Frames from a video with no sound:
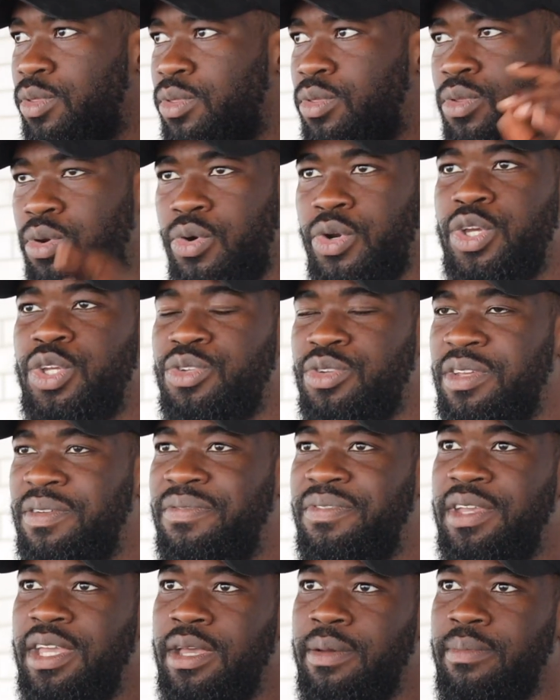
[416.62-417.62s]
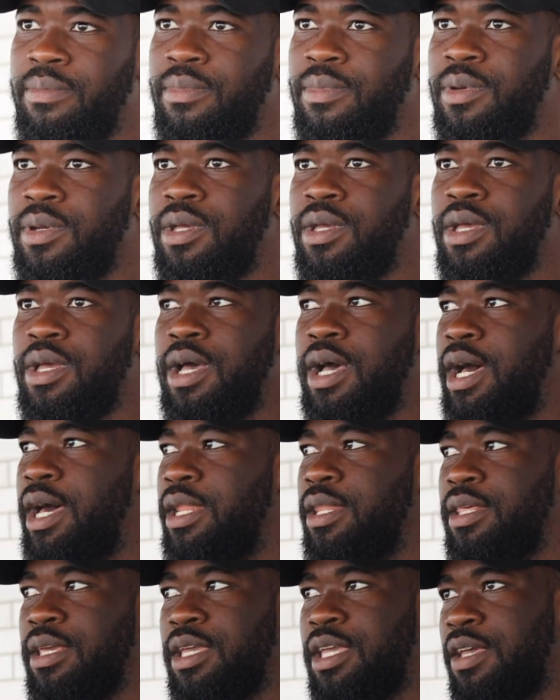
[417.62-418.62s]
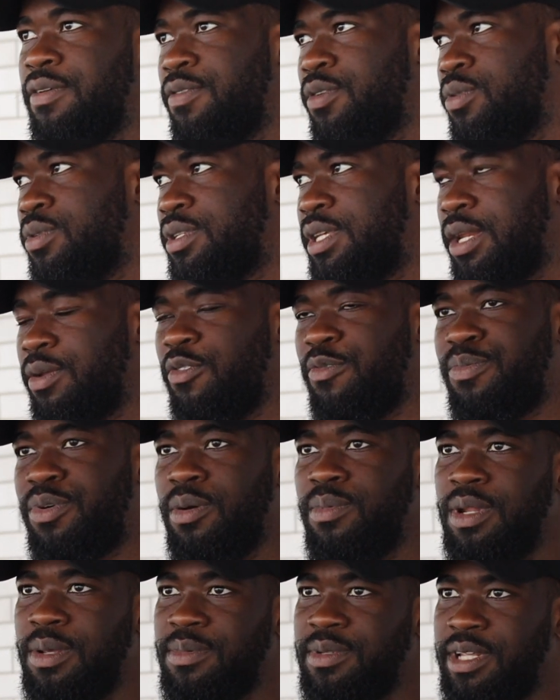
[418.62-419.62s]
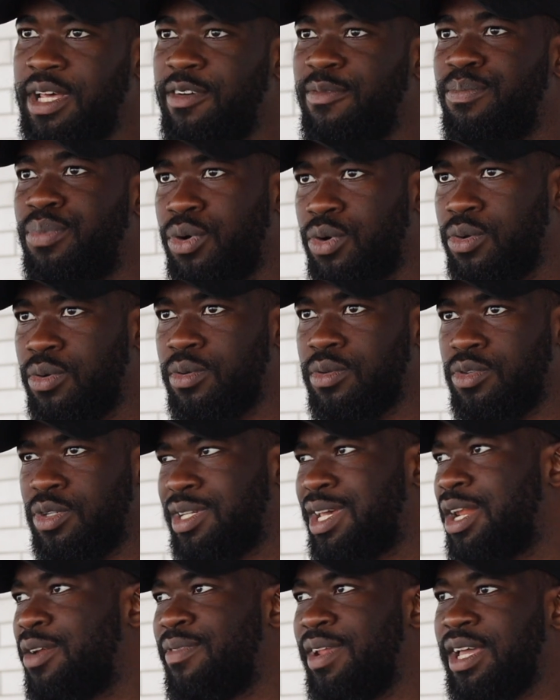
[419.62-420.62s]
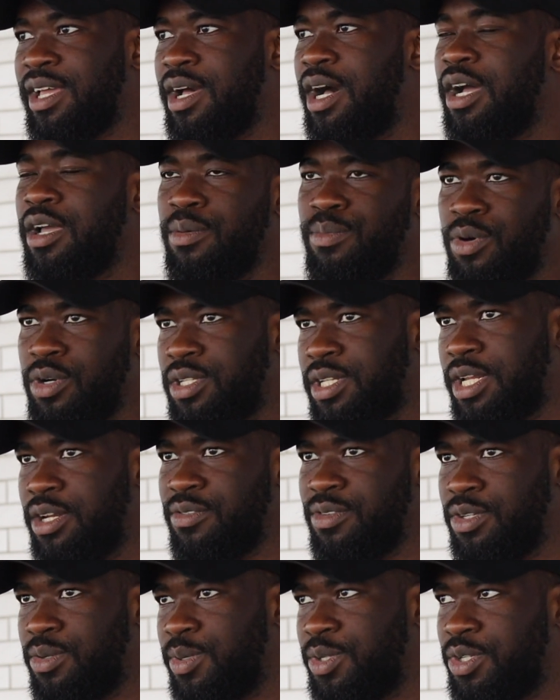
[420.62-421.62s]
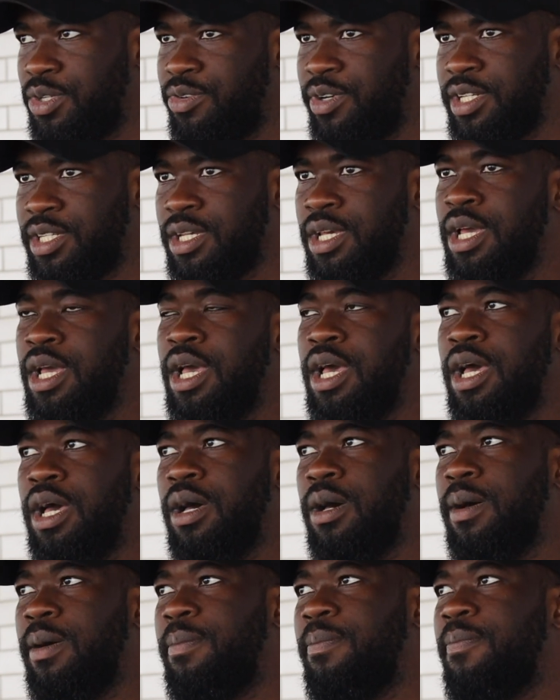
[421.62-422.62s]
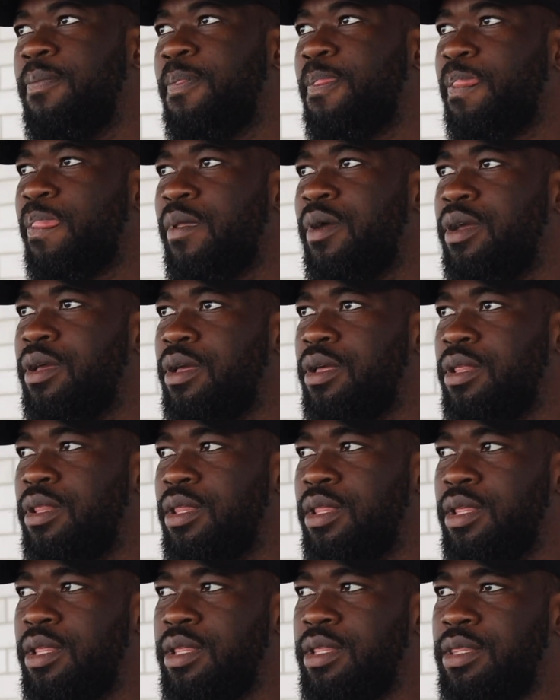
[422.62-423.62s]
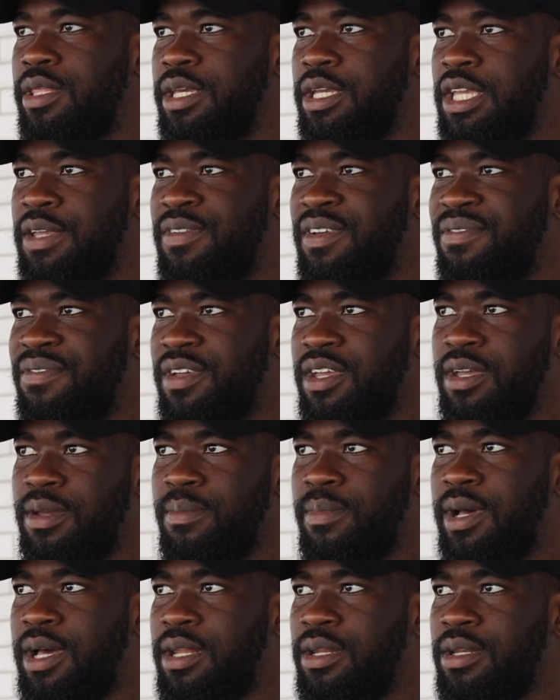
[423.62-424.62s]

throw you into a VM and they give you a set of problems that are broken. So it's kind of like hacker box kind of situation, right? Mm-hmm. Um, they give you a VM